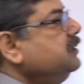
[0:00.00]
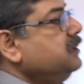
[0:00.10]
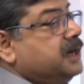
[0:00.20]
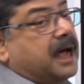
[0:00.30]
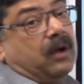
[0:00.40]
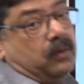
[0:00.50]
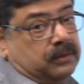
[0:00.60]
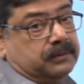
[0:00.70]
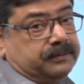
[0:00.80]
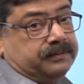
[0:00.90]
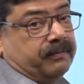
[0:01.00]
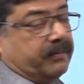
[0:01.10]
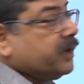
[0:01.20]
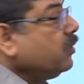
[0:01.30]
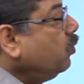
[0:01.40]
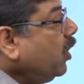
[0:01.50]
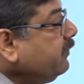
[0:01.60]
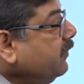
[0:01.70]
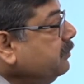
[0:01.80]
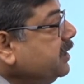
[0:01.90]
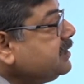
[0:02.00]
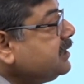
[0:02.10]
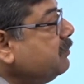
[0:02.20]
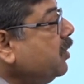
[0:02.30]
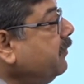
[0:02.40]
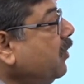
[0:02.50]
Now, what will be the sum of